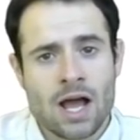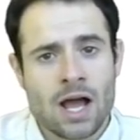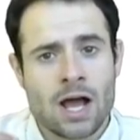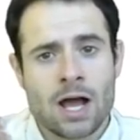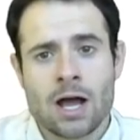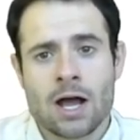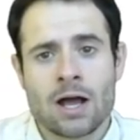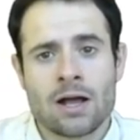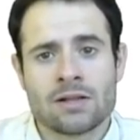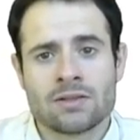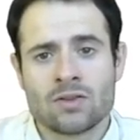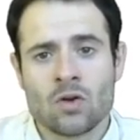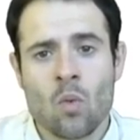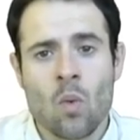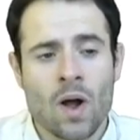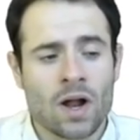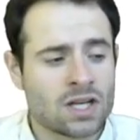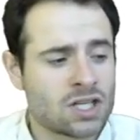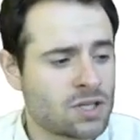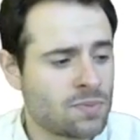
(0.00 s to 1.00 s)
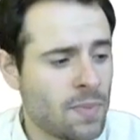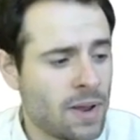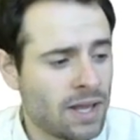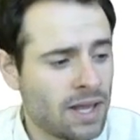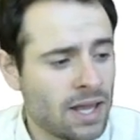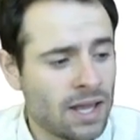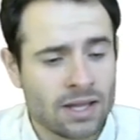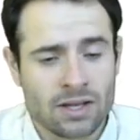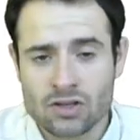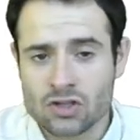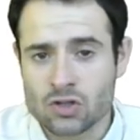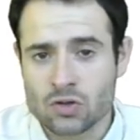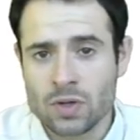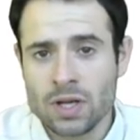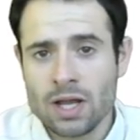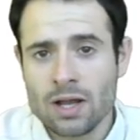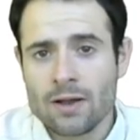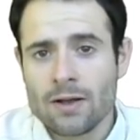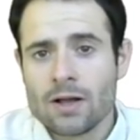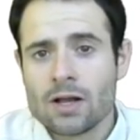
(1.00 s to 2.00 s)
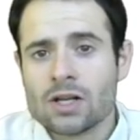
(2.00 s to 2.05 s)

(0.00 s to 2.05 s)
uh, the watchmaking industry,